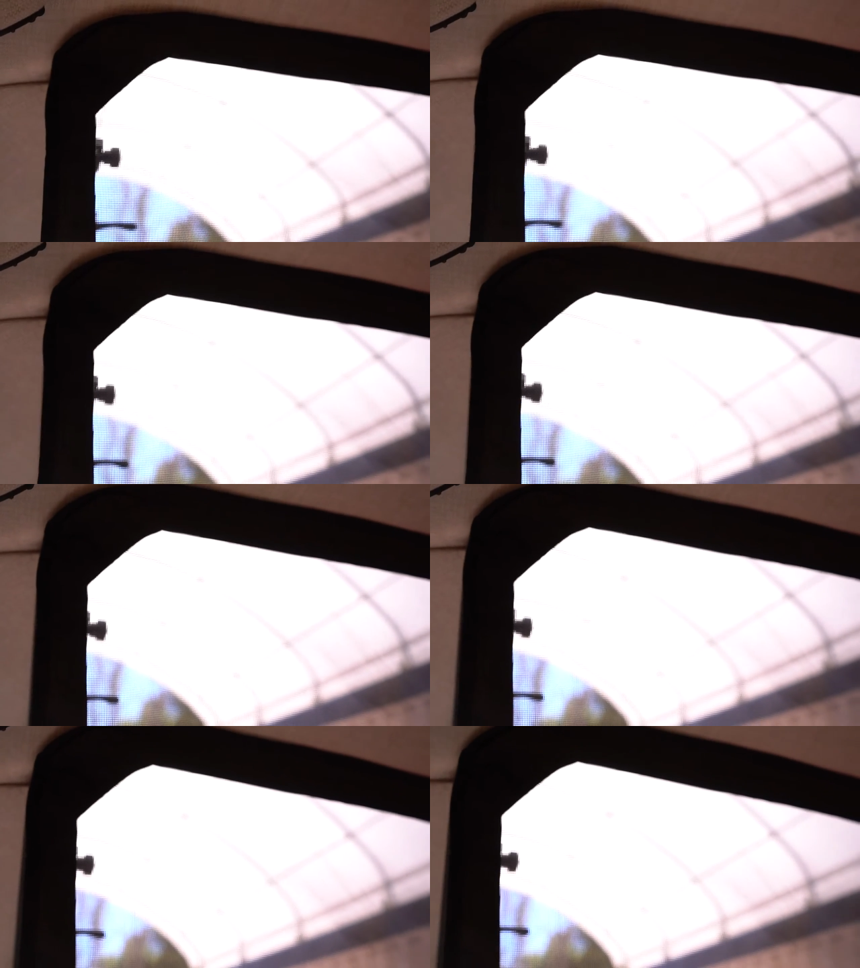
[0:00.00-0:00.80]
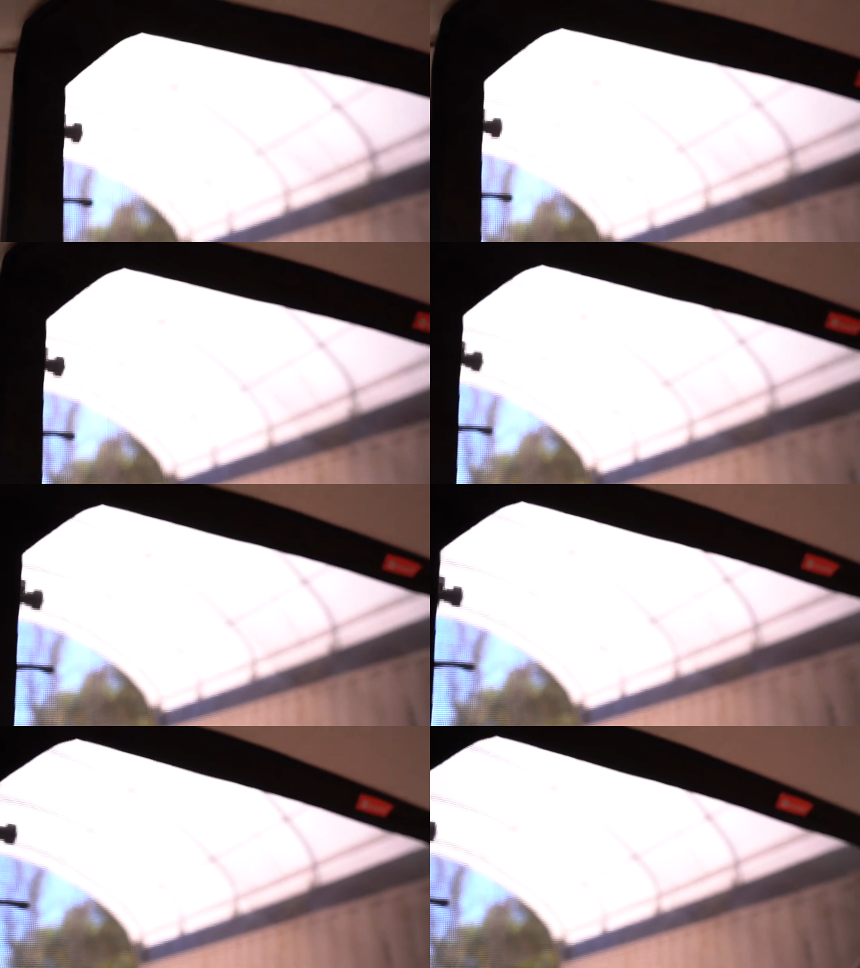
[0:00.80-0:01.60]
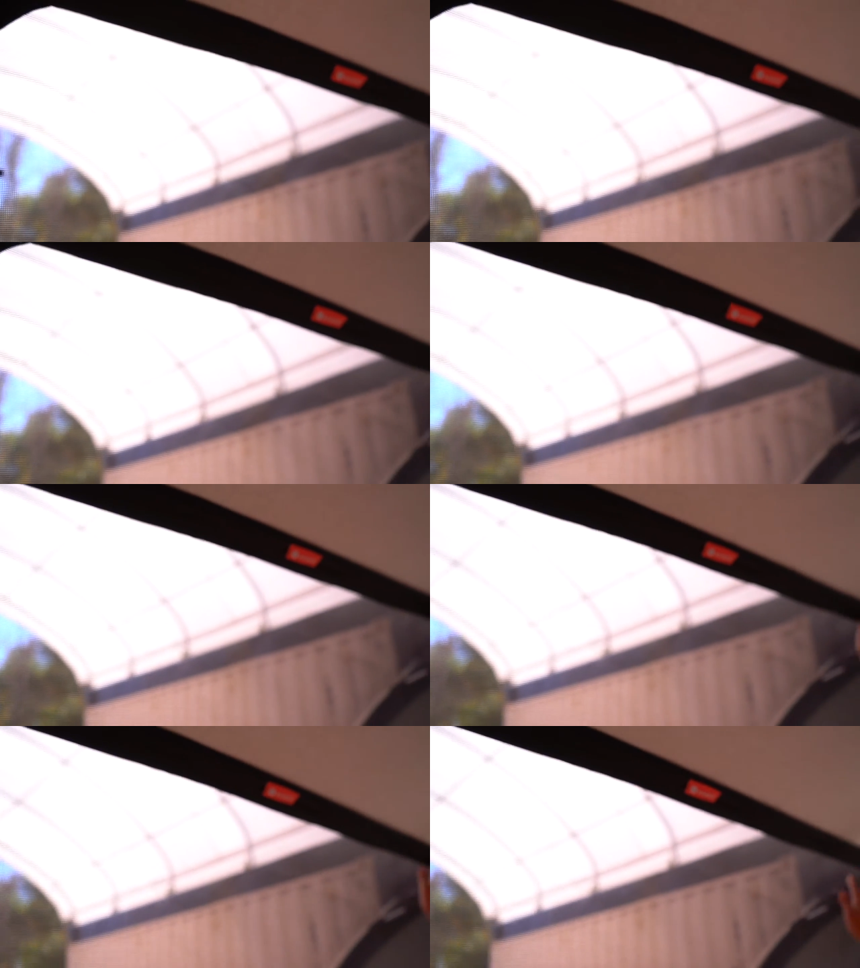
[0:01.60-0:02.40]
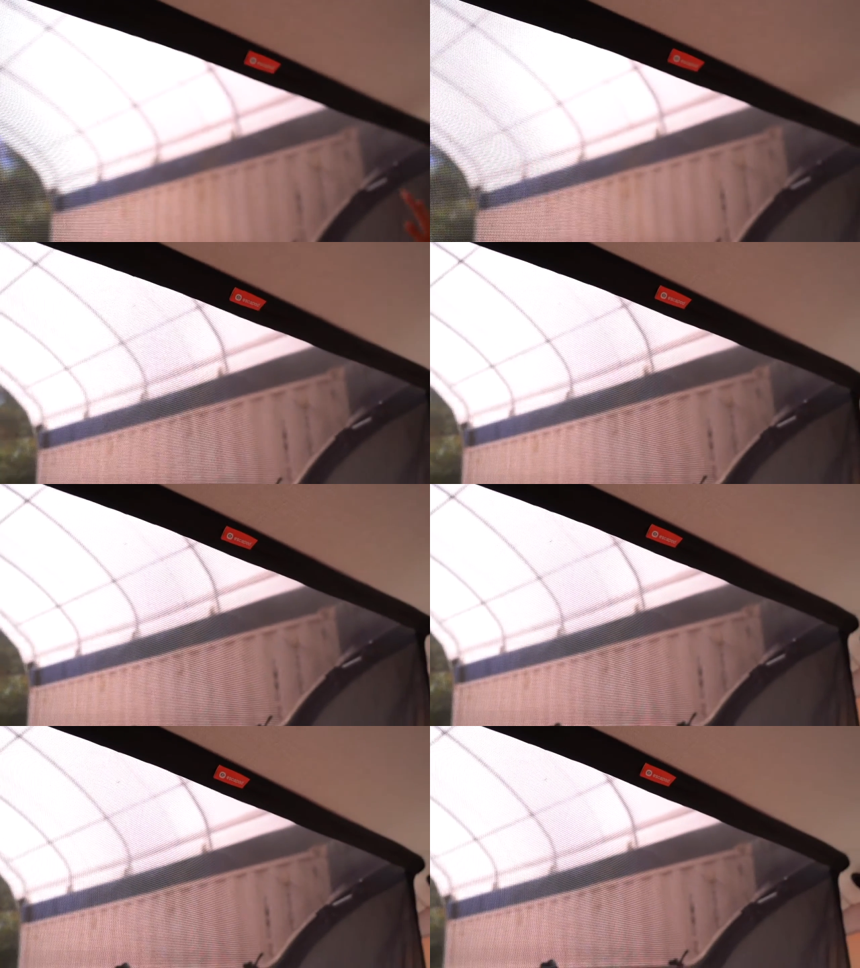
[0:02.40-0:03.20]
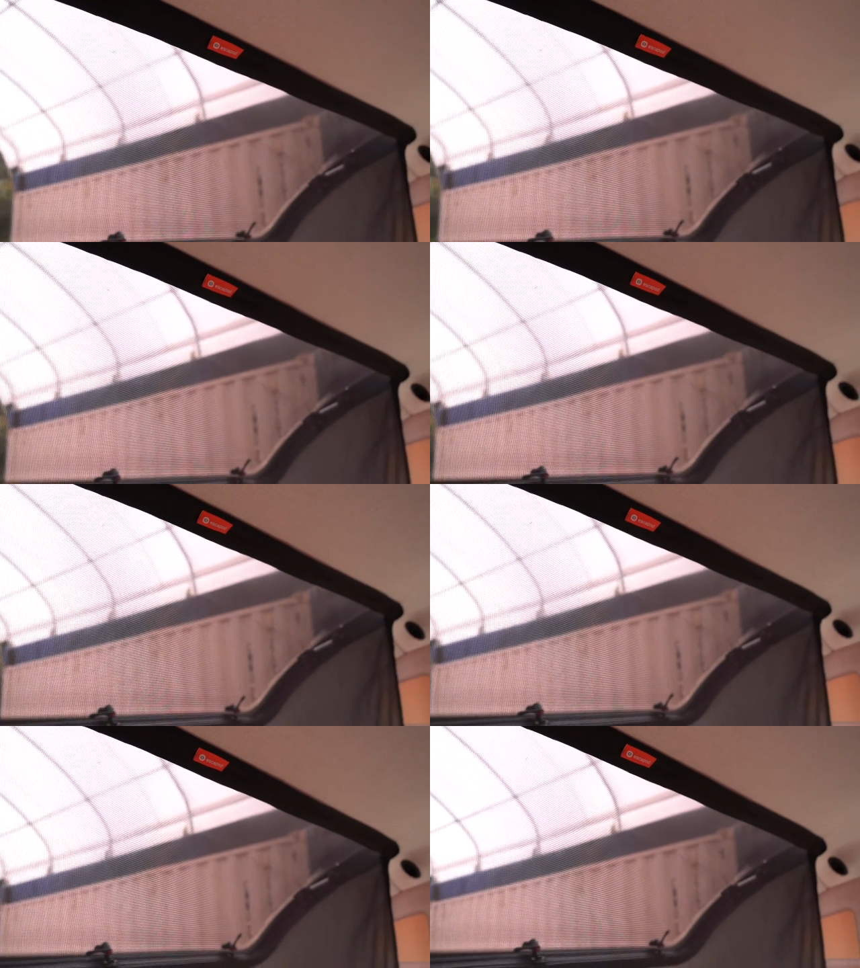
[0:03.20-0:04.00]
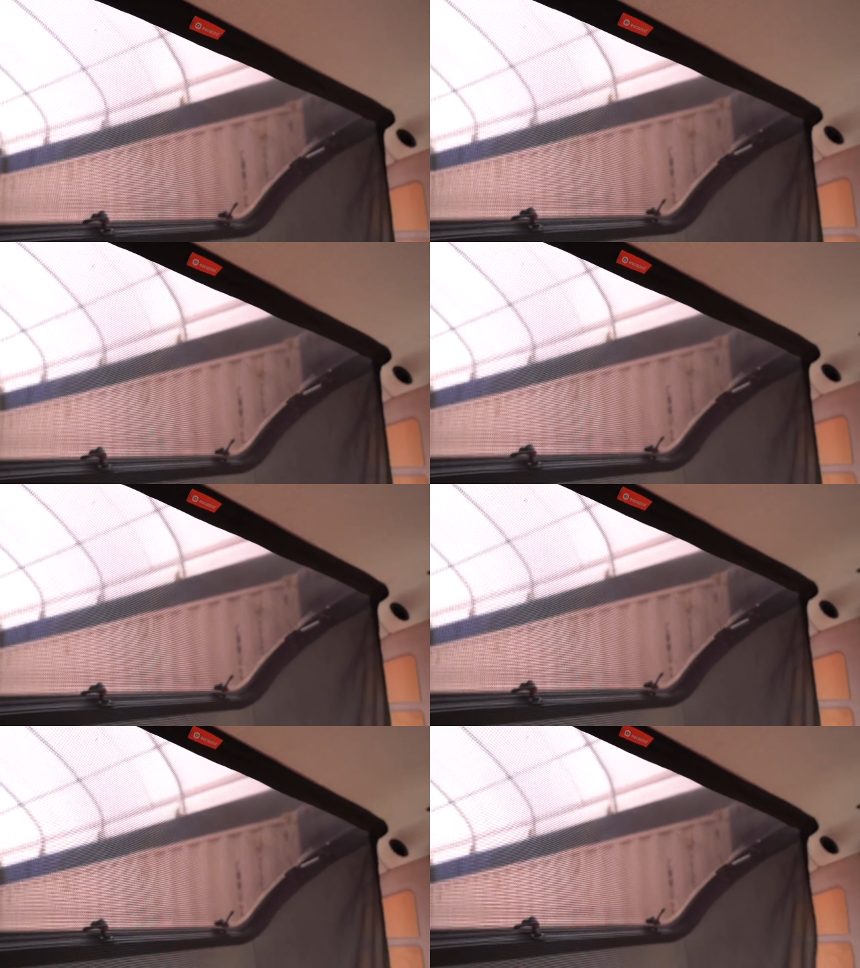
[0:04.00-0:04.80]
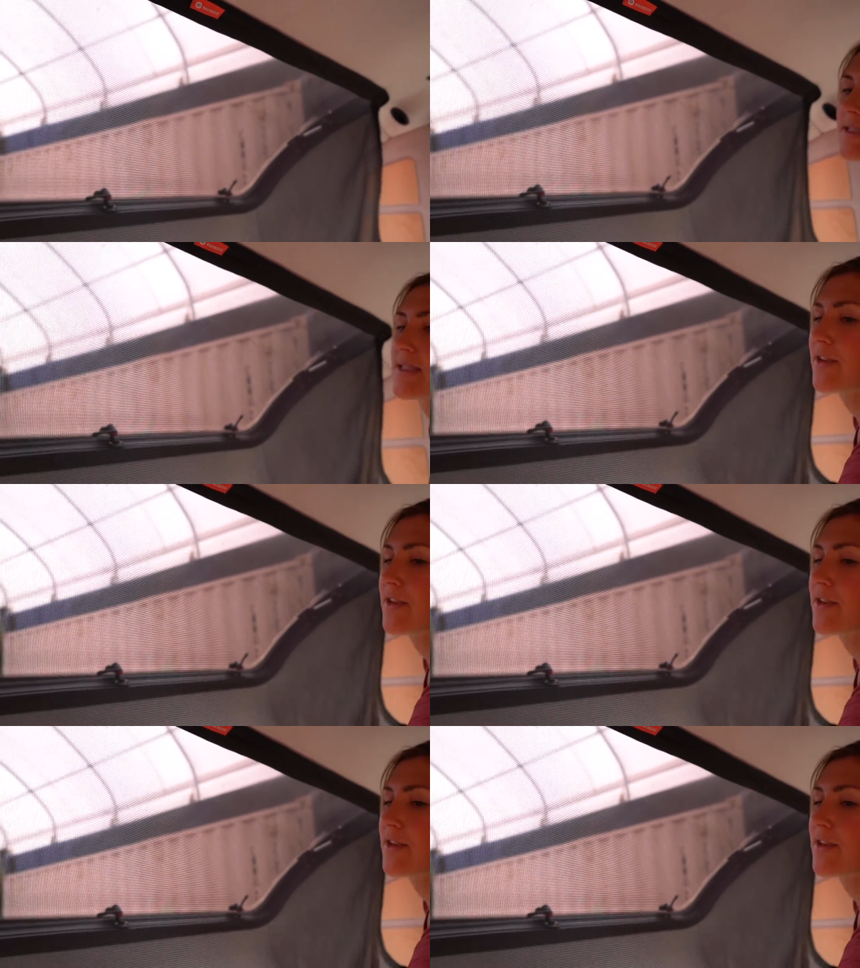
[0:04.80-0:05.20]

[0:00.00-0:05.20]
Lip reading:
No face is visible, so there are no lips to read.